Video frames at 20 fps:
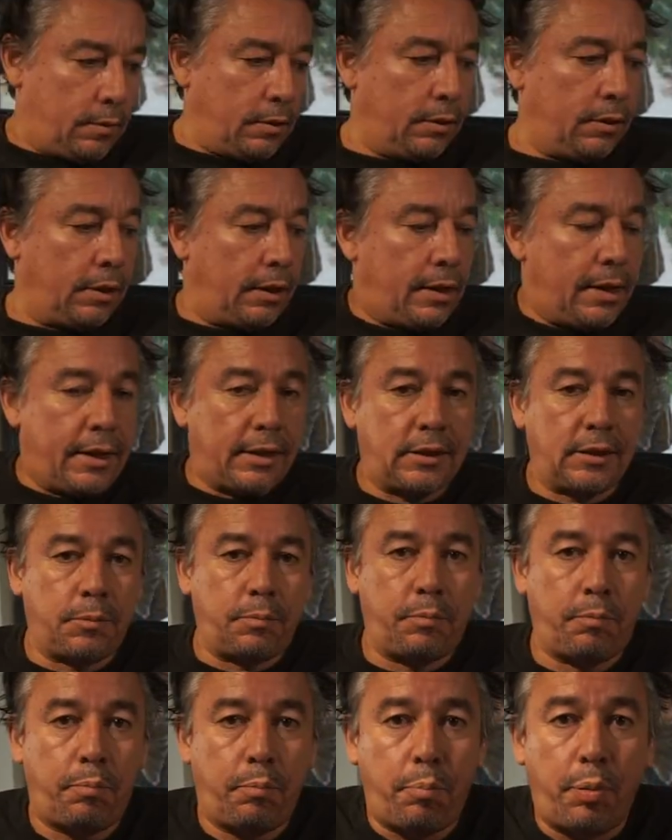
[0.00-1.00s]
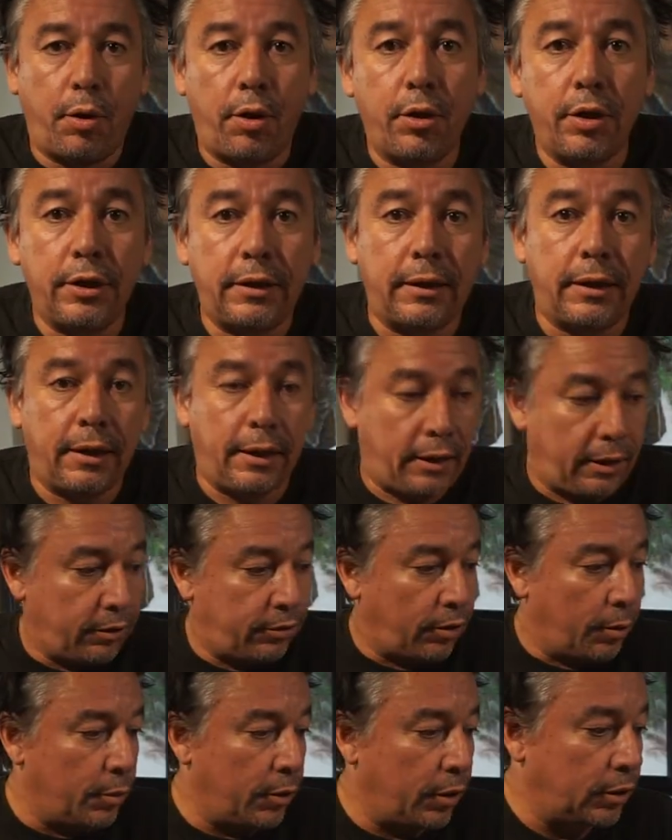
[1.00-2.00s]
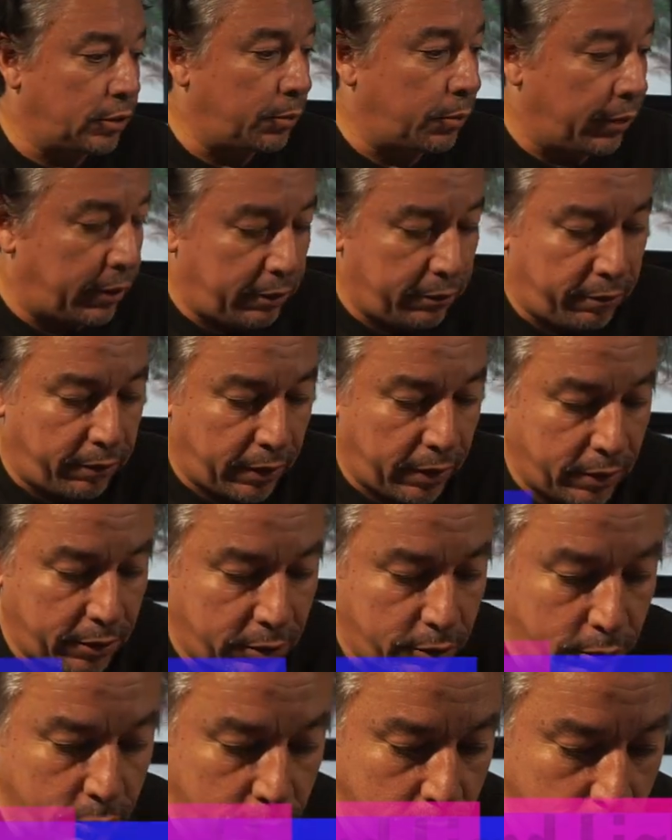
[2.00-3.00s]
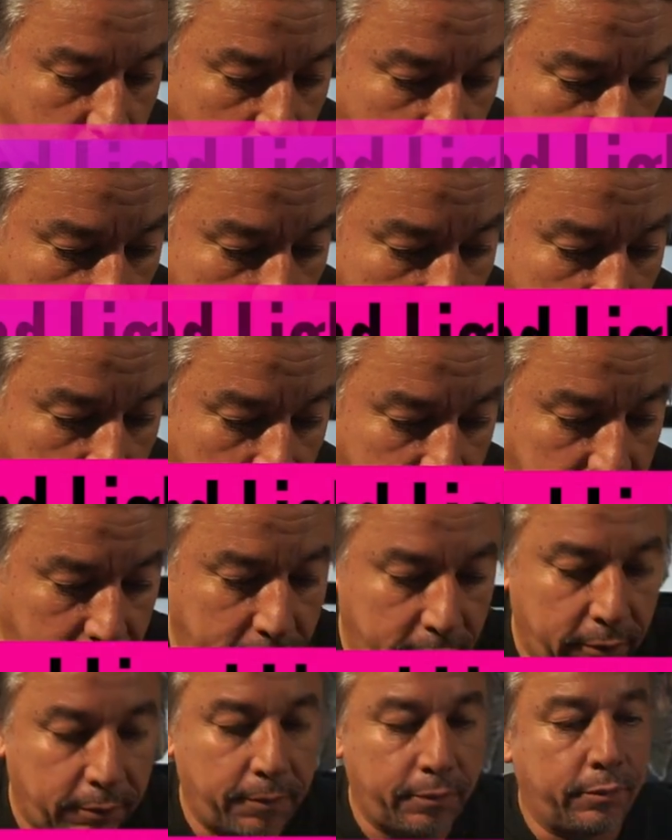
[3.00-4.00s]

The next point is I'm gonna explain value and light.